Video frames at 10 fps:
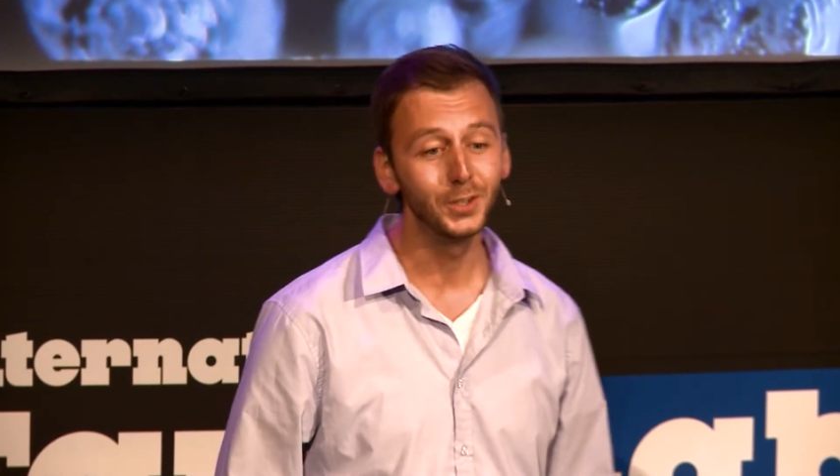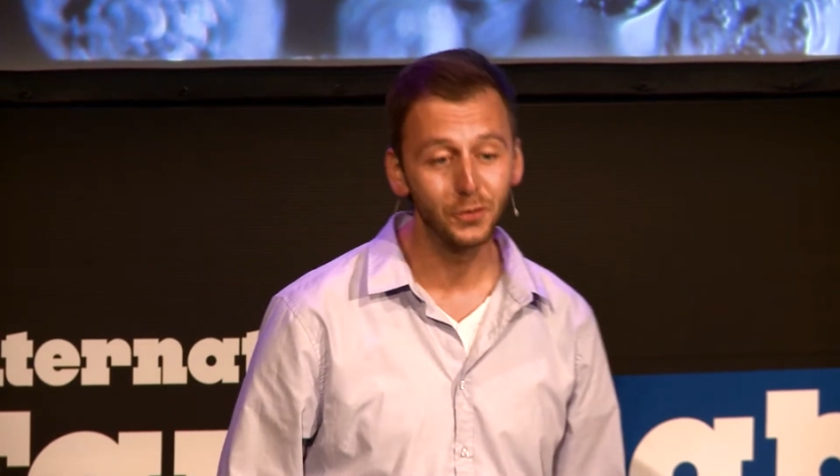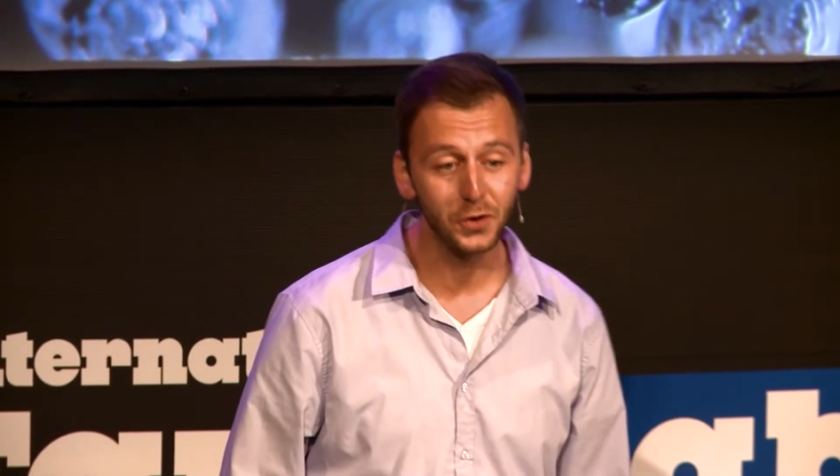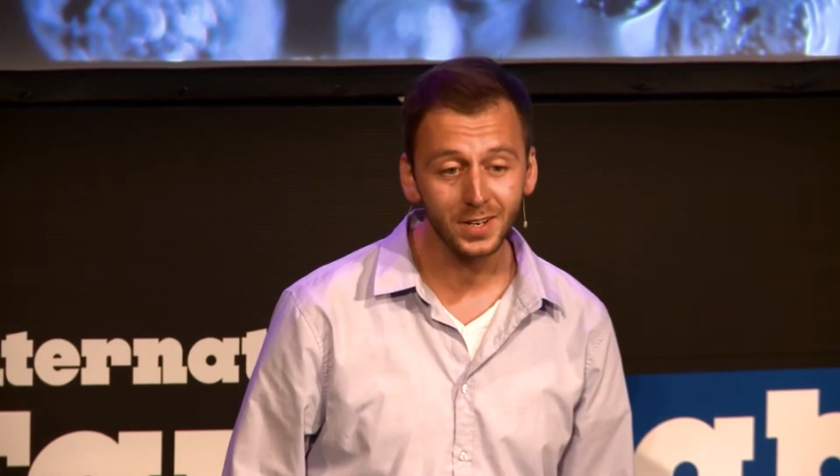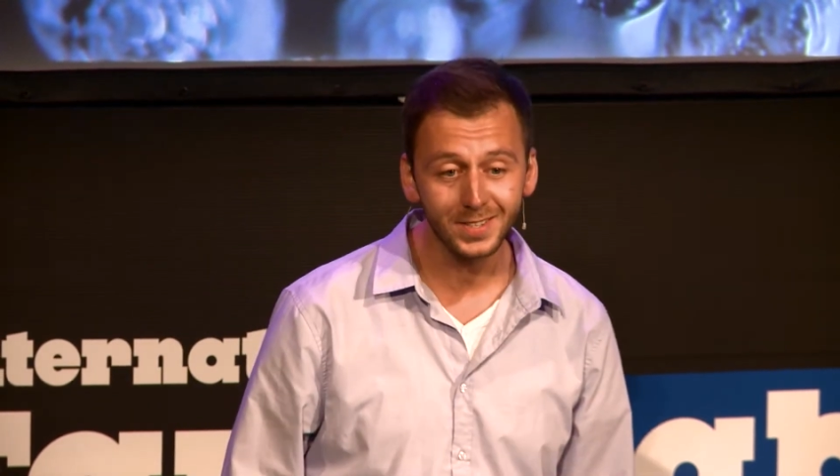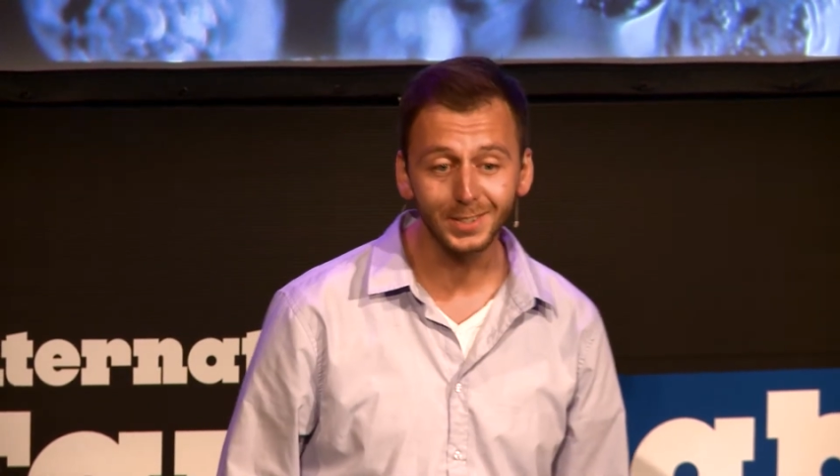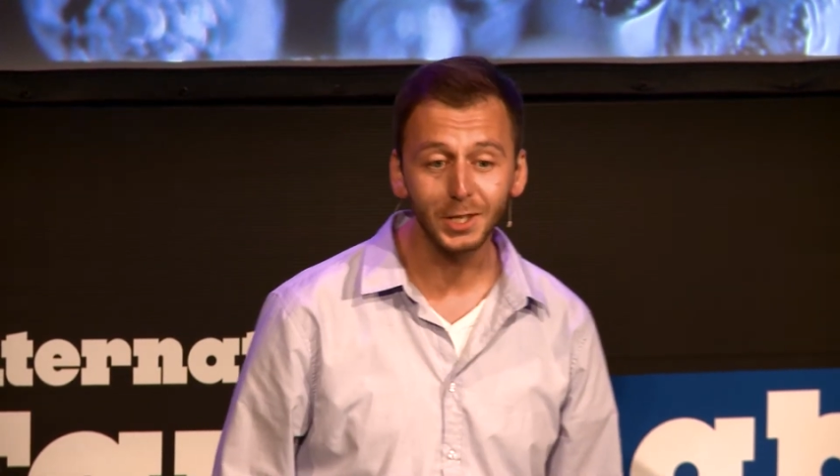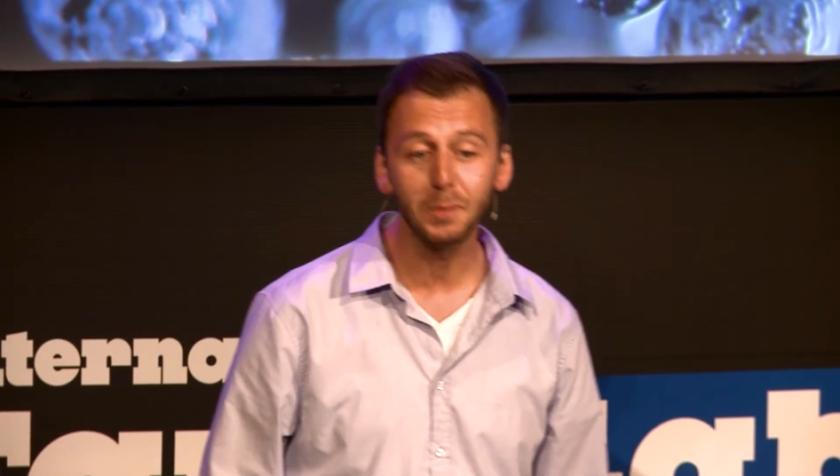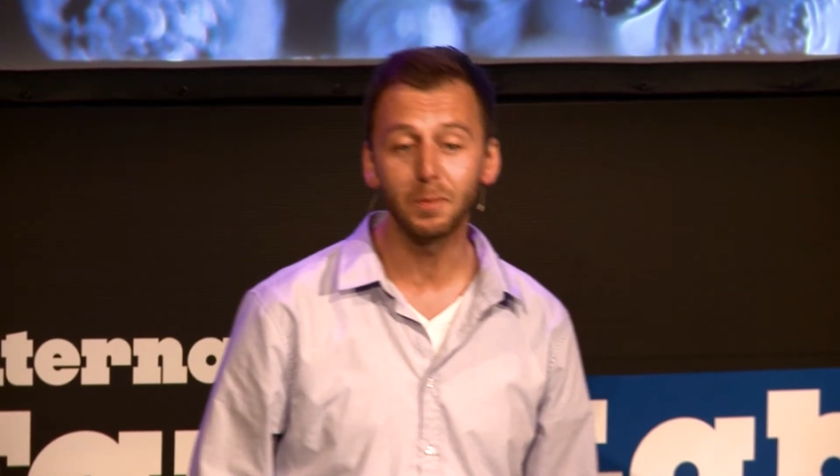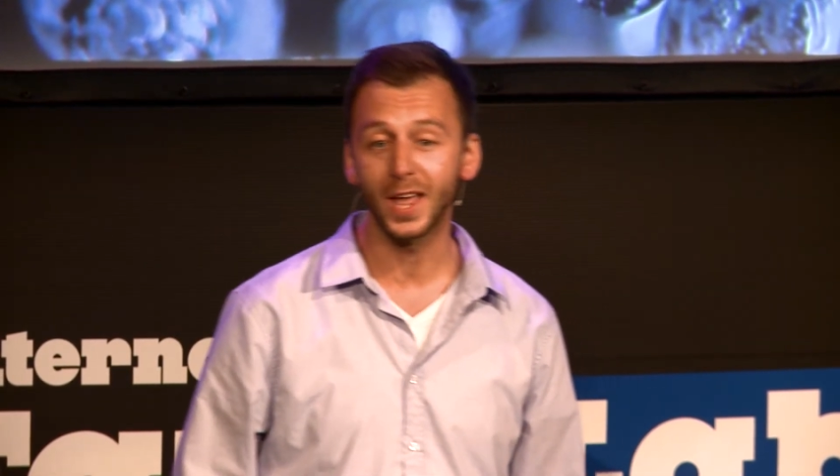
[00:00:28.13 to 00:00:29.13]
the first
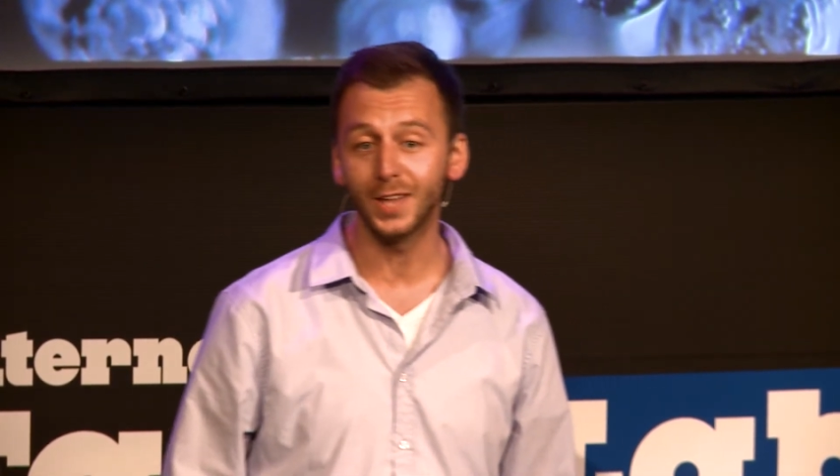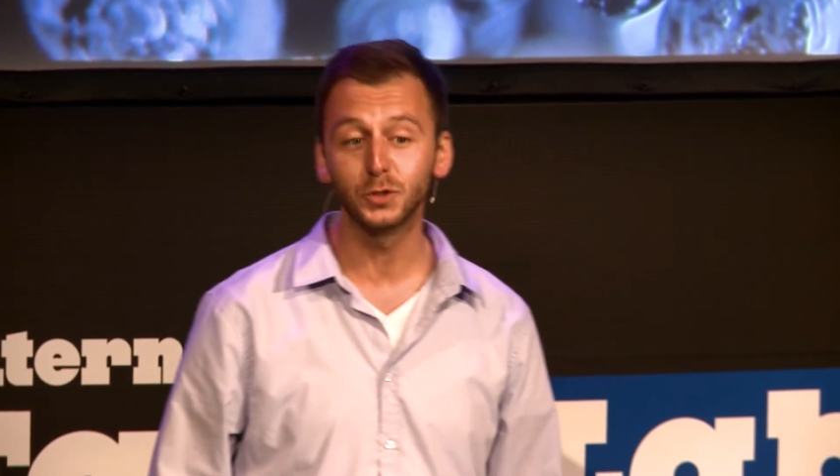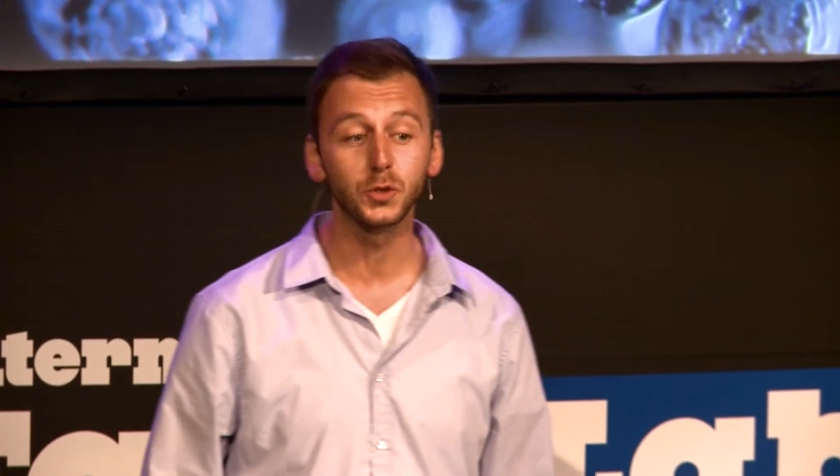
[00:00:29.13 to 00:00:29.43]
tea plant